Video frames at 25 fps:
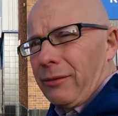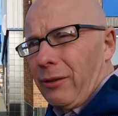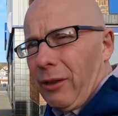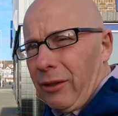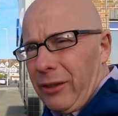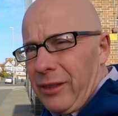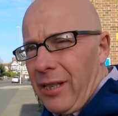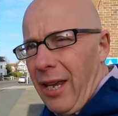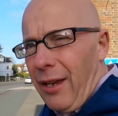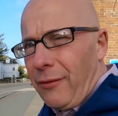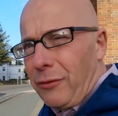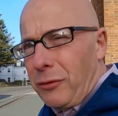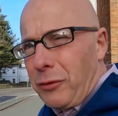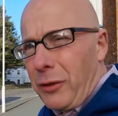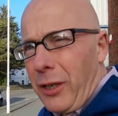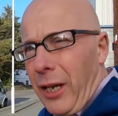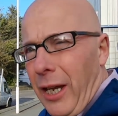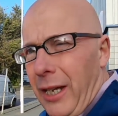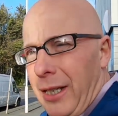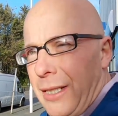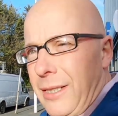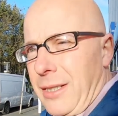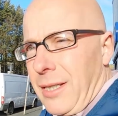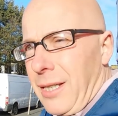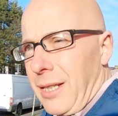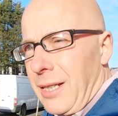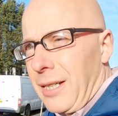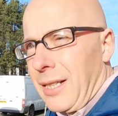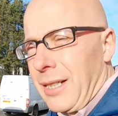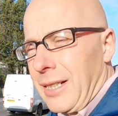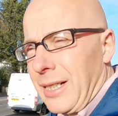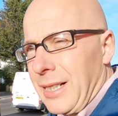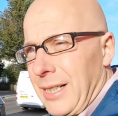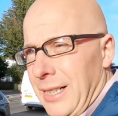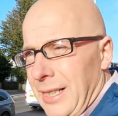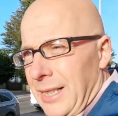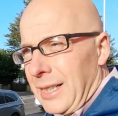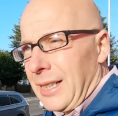got Teville Gate,
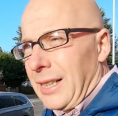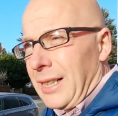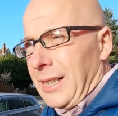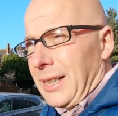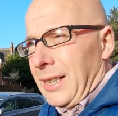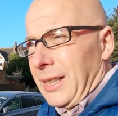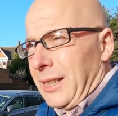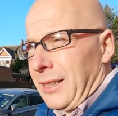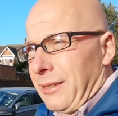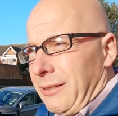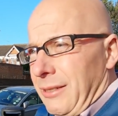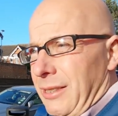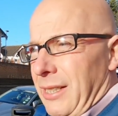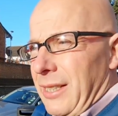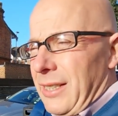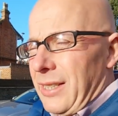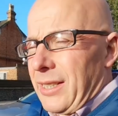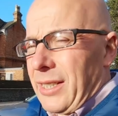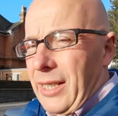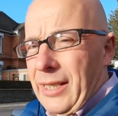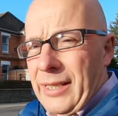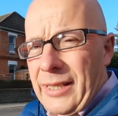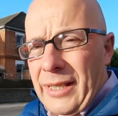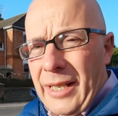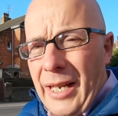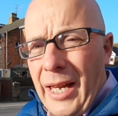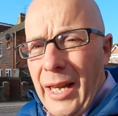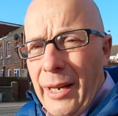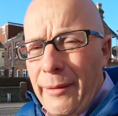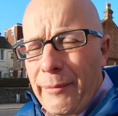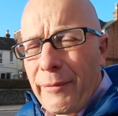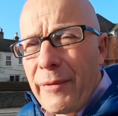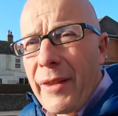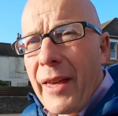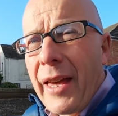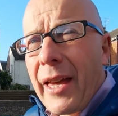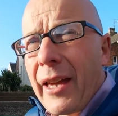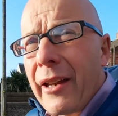which is just
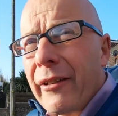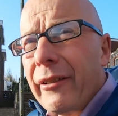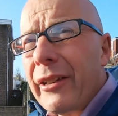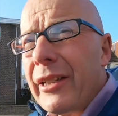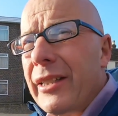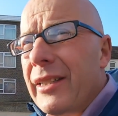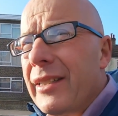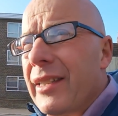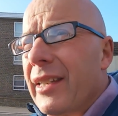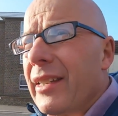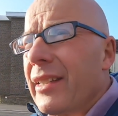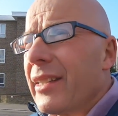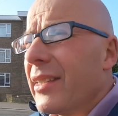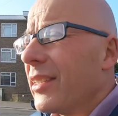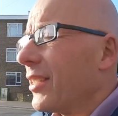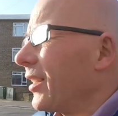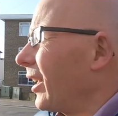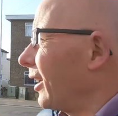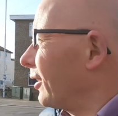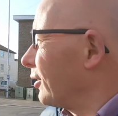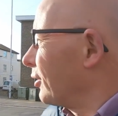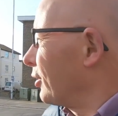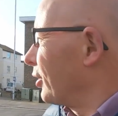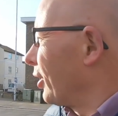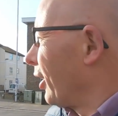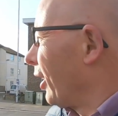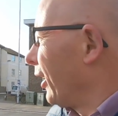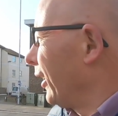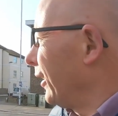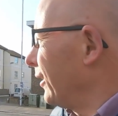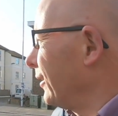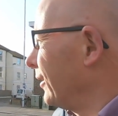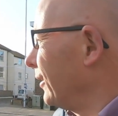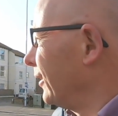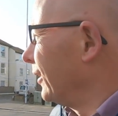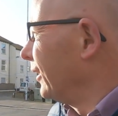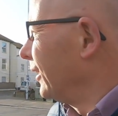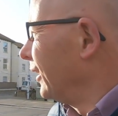up there into the
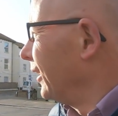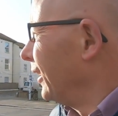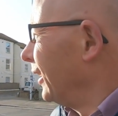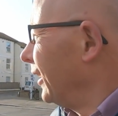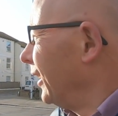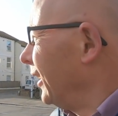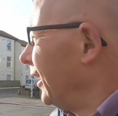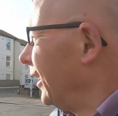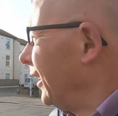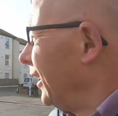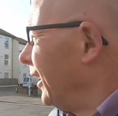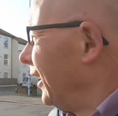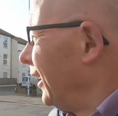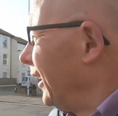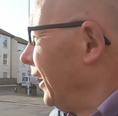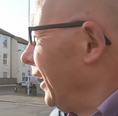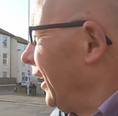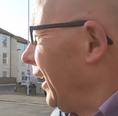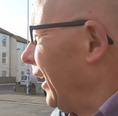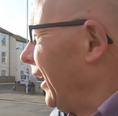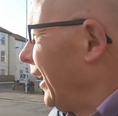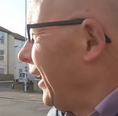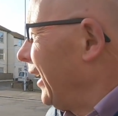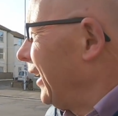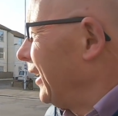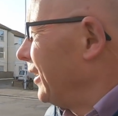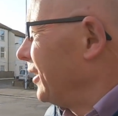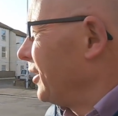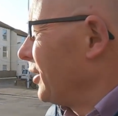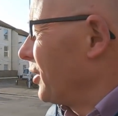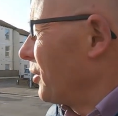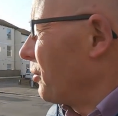sunshine, and